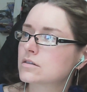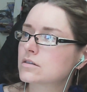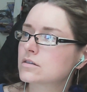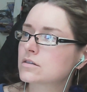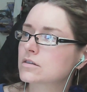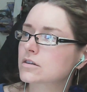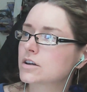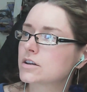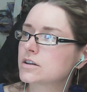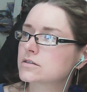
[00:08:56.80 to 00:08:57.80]
Okay,
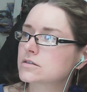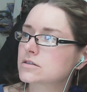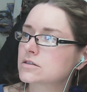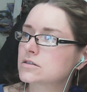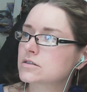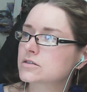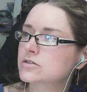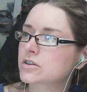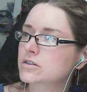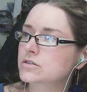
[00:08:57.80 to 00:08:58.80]
let's see. Let's
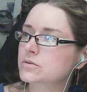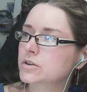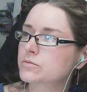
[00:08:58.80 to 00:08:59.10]
try it this way.